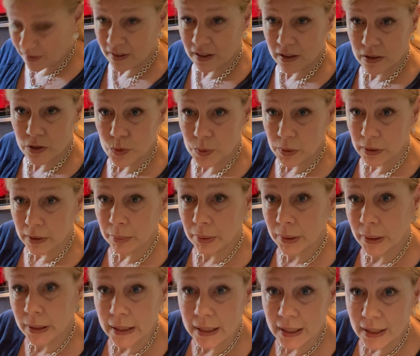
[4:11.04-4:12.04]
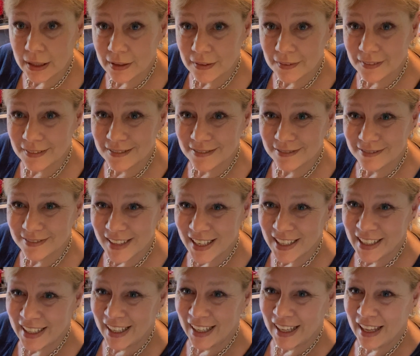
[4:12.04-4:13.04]
think it's really pretty.
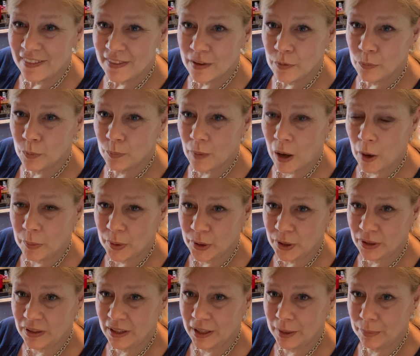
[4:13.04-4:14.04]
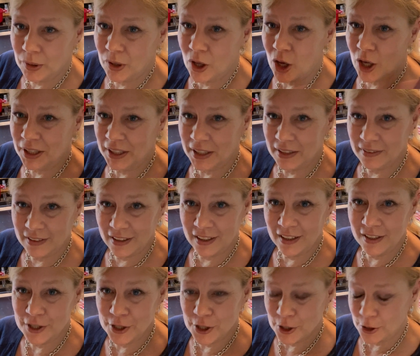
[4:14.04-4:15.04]
And then I'll put a label on it
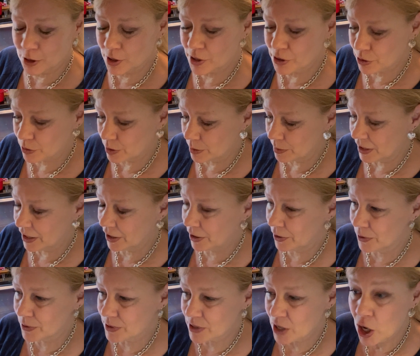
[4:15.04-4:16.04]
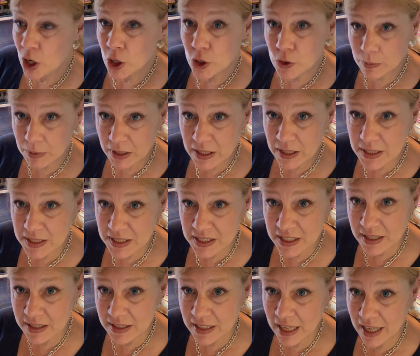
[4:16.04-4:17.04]
into the laundry room it goes. So I'm gonna
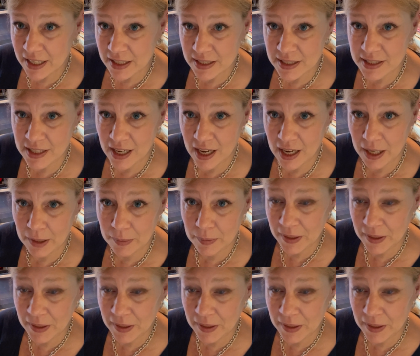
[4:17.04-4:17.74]
set that aside